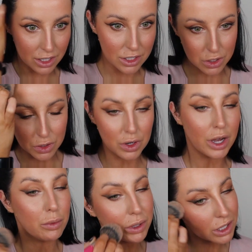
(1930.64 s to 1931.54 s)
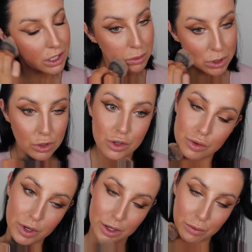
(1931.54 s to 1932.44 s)
So it would need to be
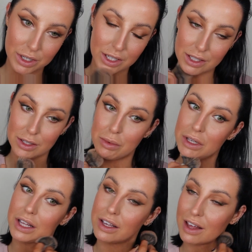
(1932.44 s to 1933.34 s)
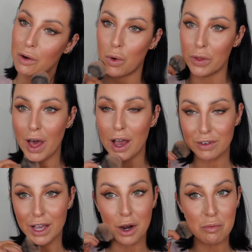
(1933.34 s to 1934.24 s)
neutral, and it would need to be like that one that
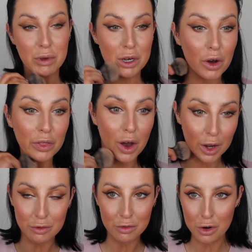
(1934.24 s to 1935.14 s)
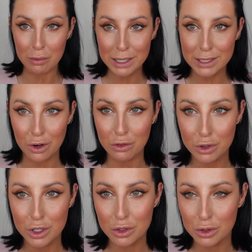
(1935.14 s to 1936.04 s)
I've kind of been on the hunt for myself
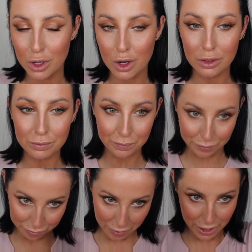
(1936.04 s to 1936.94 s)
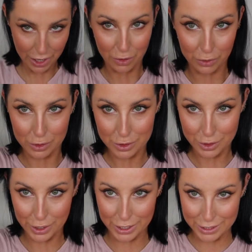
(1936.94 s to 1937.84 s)
for so long. My hair looks
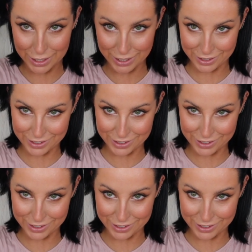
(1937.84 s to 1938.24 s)
crazy.